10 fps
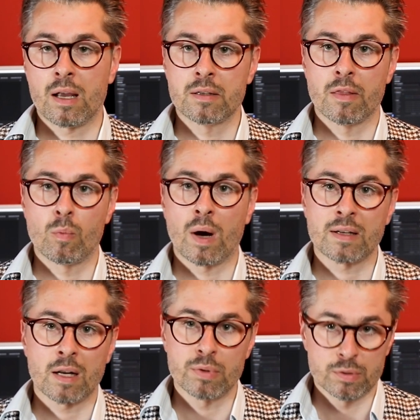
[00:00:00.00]
under the
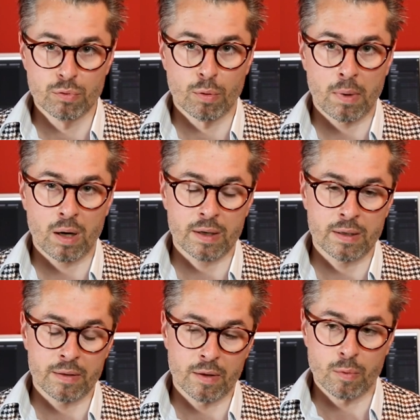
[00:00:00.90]
100 euro mark
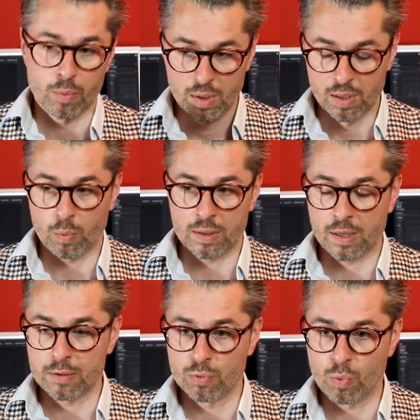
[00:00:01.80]
and under the
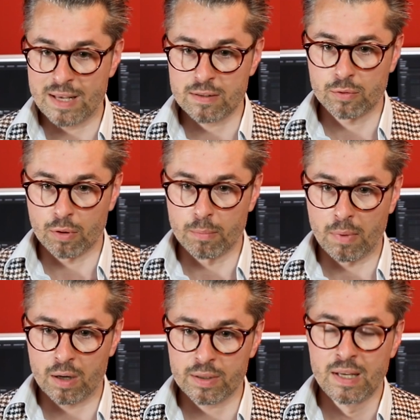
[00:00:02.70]
100 US dollar
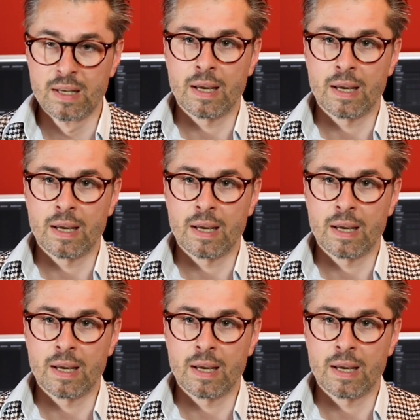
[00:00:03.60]
mark.